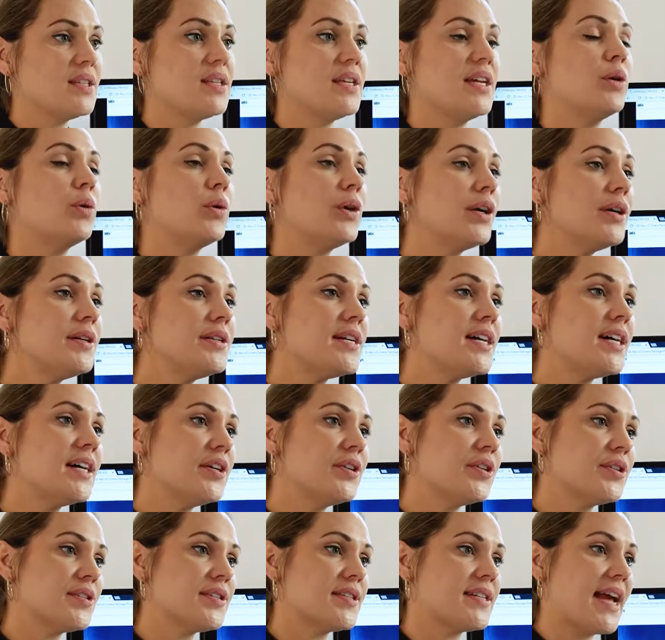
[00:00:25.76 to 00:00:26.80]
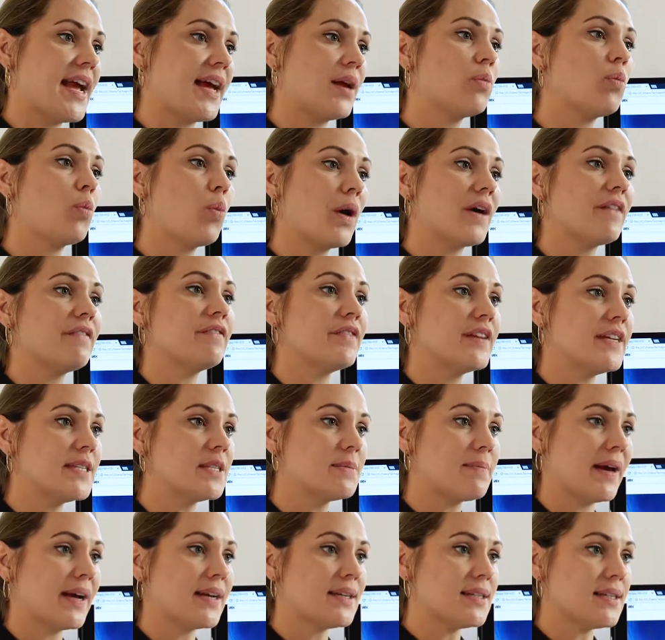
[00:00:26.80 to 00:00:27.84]
In order to understand what
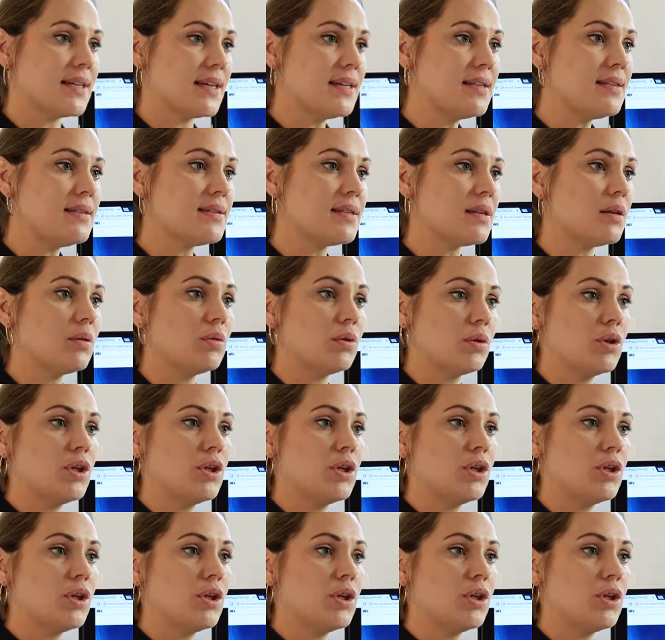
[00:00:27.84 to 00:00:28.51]
VSPEC is,